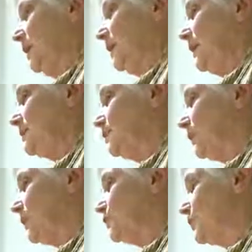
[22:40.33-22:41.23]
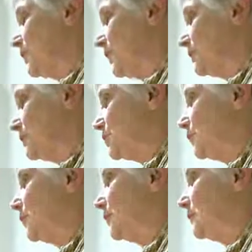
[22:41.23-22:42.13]
has a rare genetic
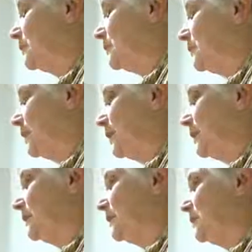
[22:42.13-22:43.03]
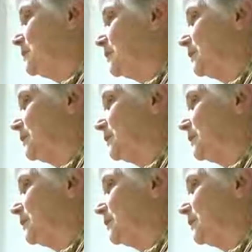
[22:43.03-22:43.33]
disorder and that